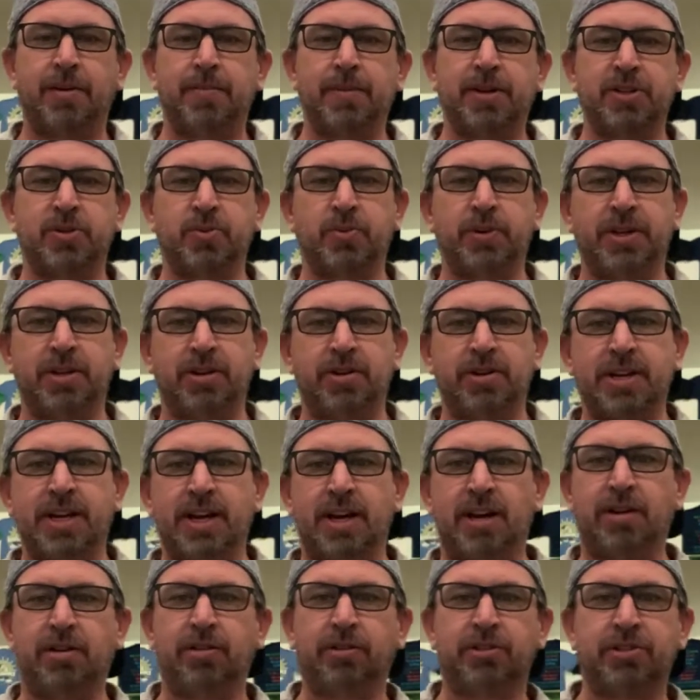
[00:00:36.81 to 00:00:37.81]
as we are
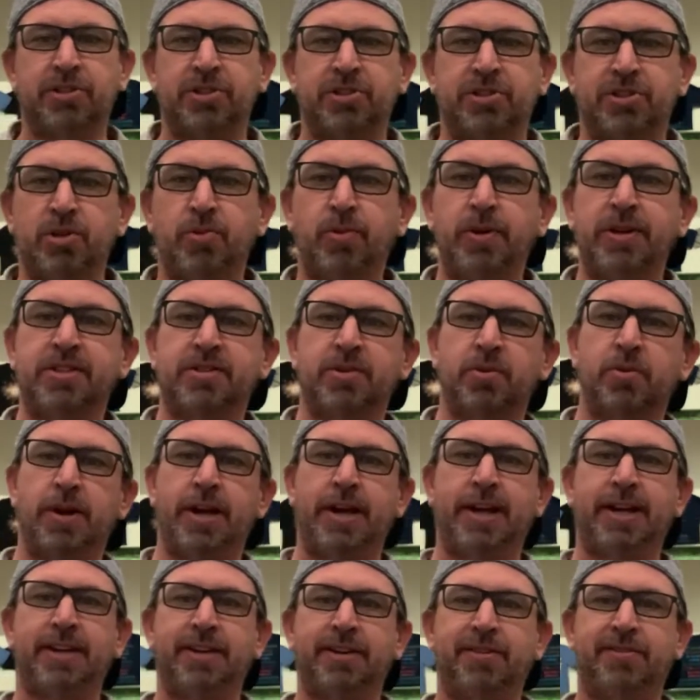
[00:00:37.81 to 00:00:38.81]
now just 2 weeks
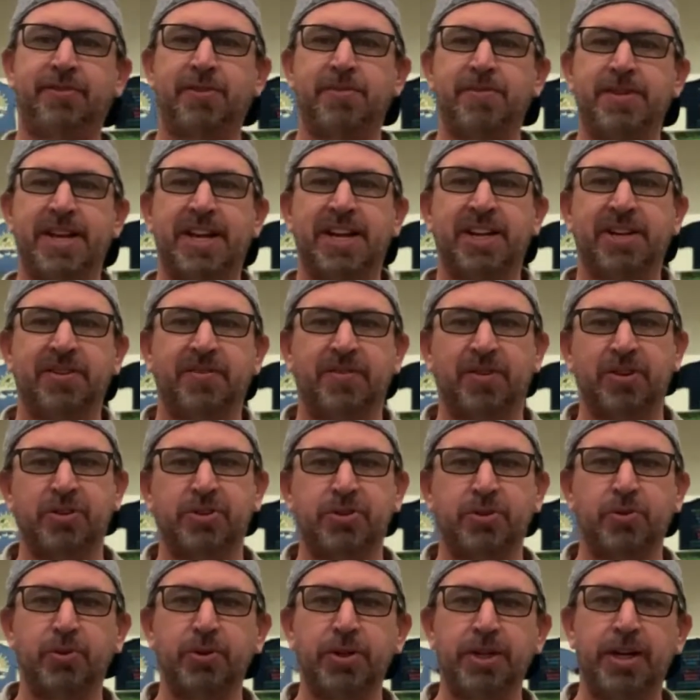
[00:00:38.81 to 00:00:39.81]
away from the end of our
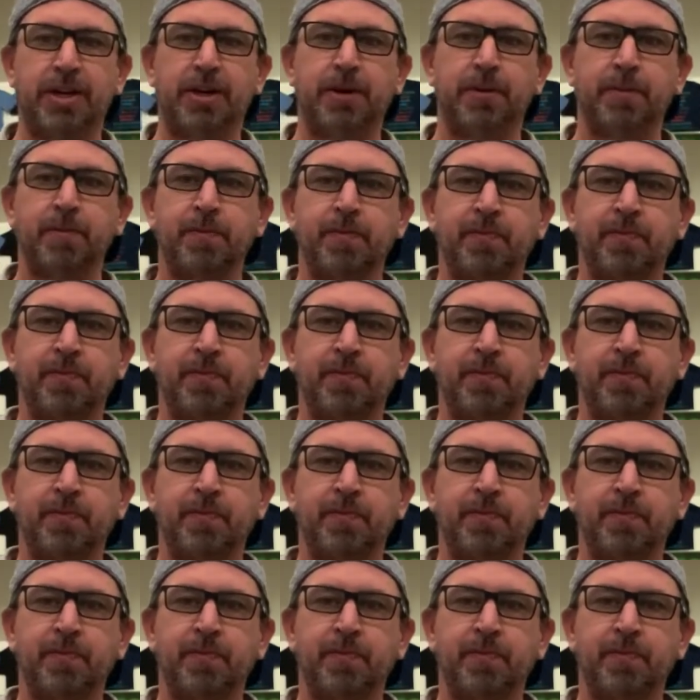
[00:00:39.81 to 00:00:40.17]
school year.